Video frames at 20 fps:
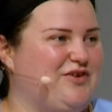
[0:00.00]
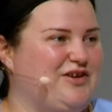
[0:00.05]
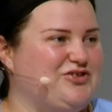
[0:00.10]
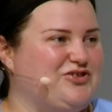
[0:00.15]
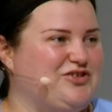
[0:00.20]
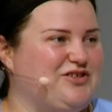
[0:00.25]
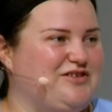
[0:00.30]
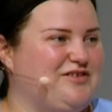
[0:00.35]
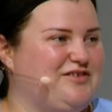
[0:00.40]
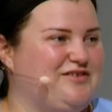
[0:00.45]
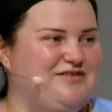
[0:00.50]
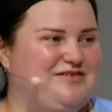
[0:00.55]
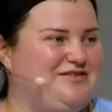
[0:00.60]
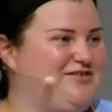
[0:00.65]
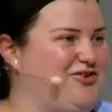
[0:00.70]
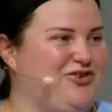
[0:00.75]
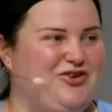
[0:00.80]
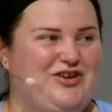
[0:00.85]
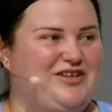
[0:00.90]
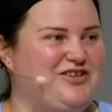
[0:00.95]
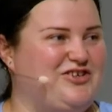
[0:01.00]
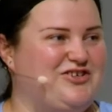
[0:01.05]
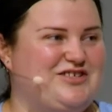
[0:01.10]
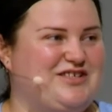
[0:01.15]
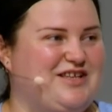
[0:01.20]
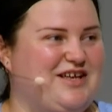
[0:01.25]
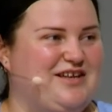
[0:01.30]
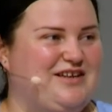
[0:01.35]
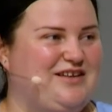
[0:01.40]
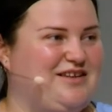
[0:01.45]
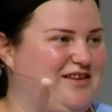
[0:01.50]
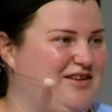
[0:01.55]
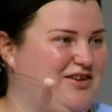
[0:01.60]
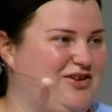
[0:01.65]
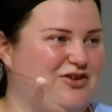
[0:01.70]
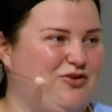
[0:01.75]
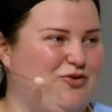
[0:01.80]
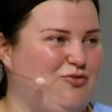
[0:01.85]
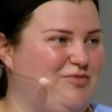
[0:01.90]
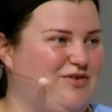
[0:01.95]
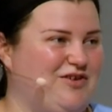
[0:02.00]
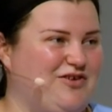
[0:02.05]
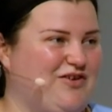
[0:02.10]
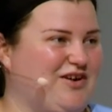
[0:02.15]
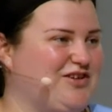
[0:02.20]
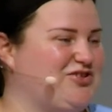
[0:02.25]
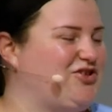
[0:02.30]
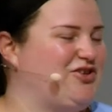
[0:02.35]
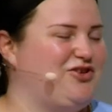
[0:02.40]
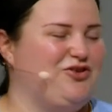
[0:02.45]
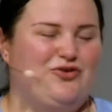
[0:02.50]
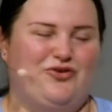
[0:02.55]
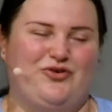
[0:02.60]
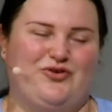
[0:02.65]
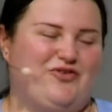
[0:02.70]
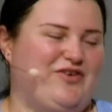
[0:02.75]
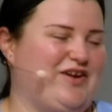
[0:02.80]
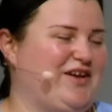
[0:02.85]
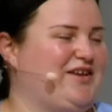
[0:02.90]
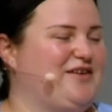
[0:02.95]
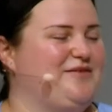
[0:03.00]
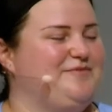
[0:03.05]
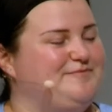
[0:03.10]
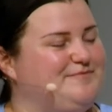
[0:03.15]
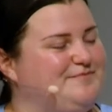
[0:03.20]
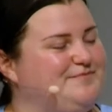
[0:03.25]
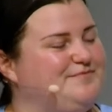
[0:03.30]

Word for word: Russian don't understand. No Belarusian, no Ukrainian.